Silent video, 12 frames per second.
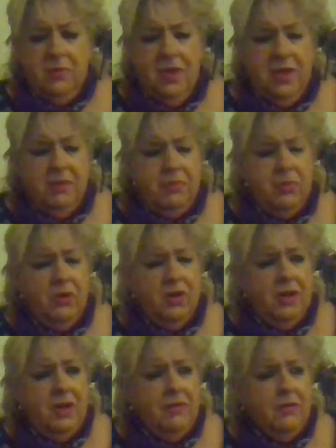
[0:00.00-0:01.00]
med. Boy,
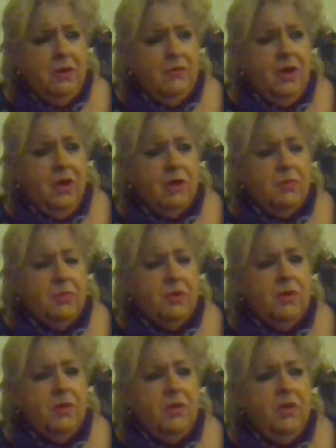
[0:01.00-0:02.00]
did I ever have heartburn.